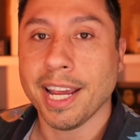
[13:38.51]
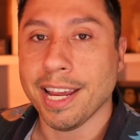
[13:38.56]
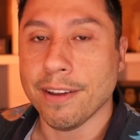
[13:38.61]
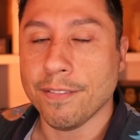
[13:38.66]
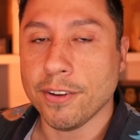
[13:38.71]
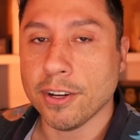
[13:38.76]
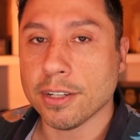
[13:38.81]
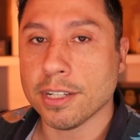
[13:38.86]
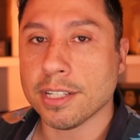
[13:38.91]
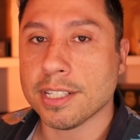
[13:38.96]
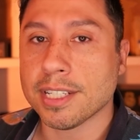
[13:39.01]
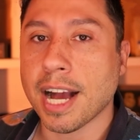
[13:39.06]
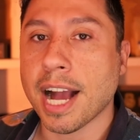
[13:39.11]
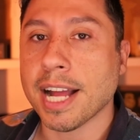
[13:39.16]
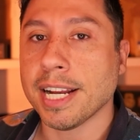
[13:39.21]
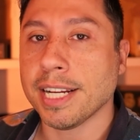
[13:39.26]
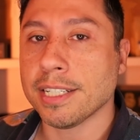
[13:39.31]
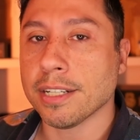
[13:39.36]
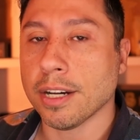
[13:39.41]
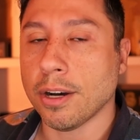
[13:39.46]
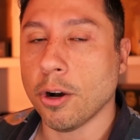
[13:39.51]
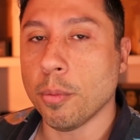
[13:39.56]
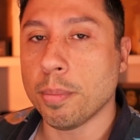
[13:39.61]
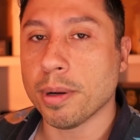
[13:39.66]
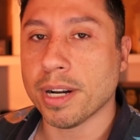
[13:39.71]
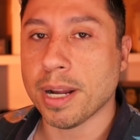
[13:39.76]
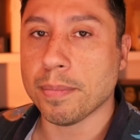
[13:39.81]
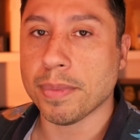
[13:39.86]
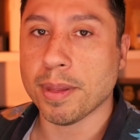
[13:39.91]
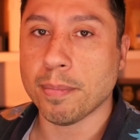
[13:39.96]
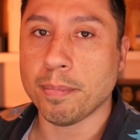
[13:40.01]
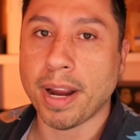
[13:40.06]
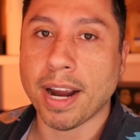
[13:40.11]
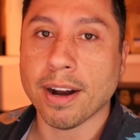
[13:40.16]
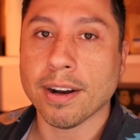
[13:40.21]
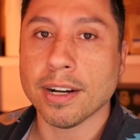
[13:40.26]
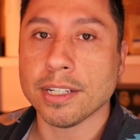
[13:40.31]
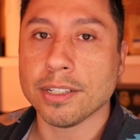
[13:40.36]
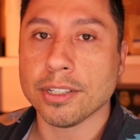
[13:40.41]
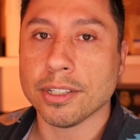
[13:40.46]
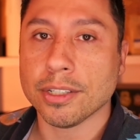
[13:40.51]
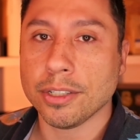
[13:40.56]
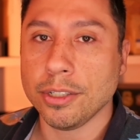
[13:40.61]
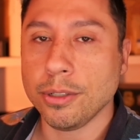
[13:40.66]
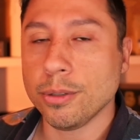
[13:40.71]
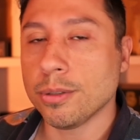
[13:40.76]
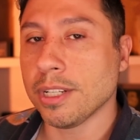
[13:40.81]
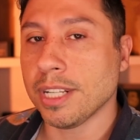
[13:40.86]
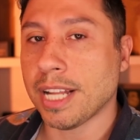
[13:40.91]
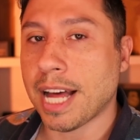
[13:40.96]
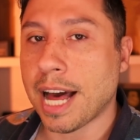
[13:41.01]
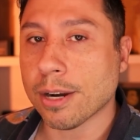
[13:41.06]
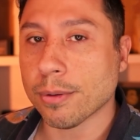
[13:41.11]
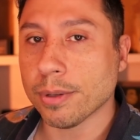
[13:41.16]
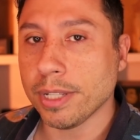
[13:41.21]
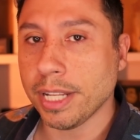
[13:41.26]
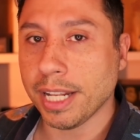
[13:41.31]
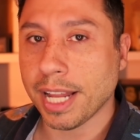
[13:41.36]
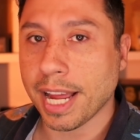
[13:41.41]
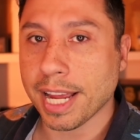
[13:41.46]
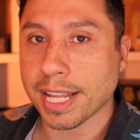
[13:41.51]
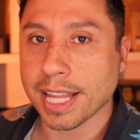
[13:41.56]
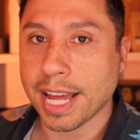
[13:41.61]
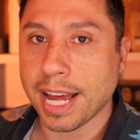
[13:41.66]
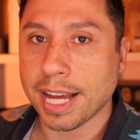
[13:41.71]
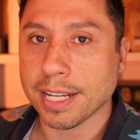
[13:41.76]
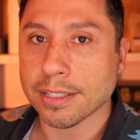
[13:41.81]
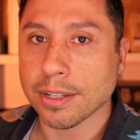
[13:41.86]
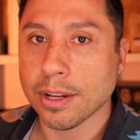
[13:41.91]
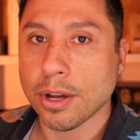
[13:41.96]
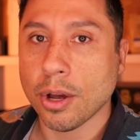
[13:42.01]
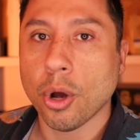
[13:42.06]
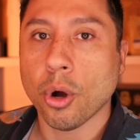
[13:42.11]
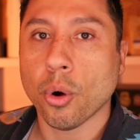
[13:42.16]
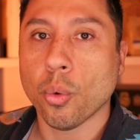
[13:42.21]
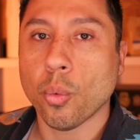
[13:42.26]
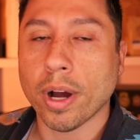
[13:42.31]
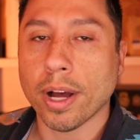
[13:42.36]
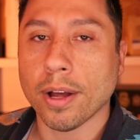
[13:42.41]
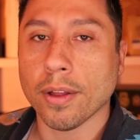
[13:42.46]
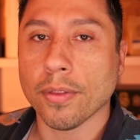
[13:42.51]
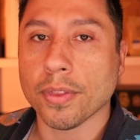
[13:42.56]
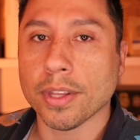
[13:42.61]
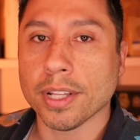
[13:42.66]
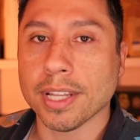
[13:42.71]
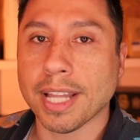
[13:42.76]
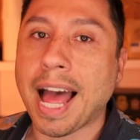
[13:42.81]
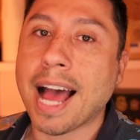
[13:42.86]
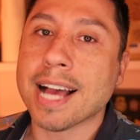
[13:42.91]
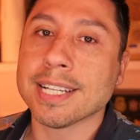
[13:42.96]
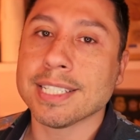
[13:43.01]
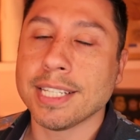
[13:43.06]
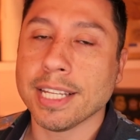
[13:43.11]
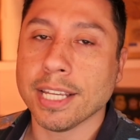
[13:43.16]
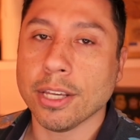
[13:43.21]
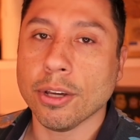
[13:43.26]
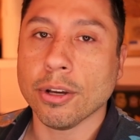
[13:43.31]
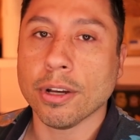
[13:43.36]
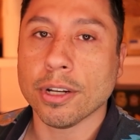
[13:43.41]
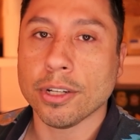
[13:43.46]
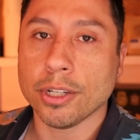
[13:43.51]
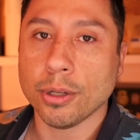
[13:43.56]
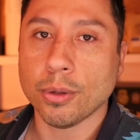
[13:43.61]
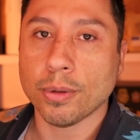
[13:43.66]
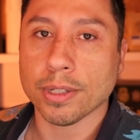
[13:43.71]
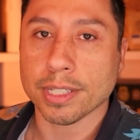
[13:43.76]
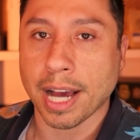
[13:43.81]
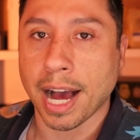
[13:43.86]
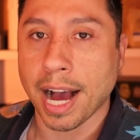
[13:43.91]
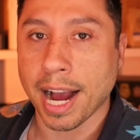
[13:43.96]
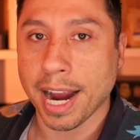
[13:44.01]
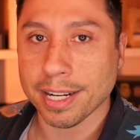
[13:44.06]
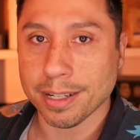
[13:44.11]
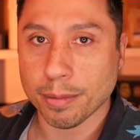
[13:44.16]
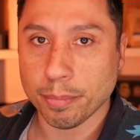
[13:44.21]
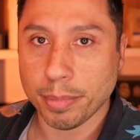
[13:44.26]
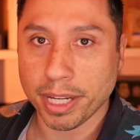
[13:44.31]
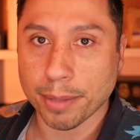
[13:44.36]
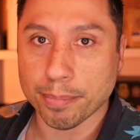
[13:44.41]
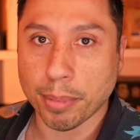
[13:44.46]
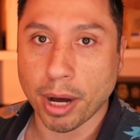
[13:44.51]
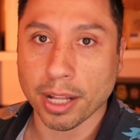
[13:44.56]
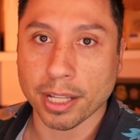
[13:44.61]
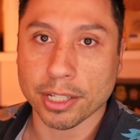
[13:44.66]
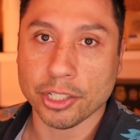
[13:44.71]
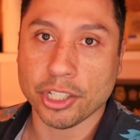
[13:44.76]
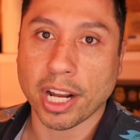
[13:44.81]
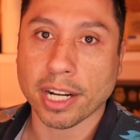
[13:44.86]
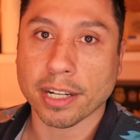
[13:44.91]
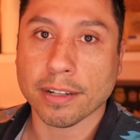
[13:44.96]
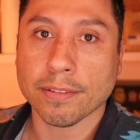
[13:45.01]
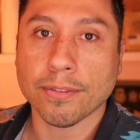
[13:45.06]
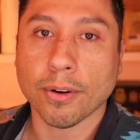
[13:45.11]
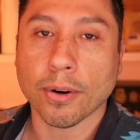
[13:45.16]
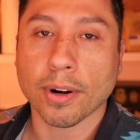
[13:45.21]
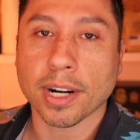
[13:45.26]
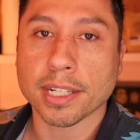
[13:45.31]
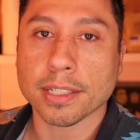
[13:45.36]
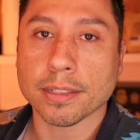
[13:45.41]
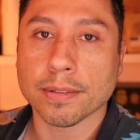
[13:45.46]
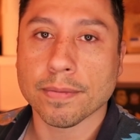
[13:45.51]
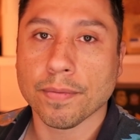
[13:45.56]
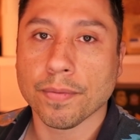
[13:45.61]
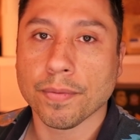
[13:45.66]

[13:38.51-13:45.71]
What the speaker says: If you're deciding to open up the marriage unilaterally like that, well, the last thing you can do is hide and be apologetic for it.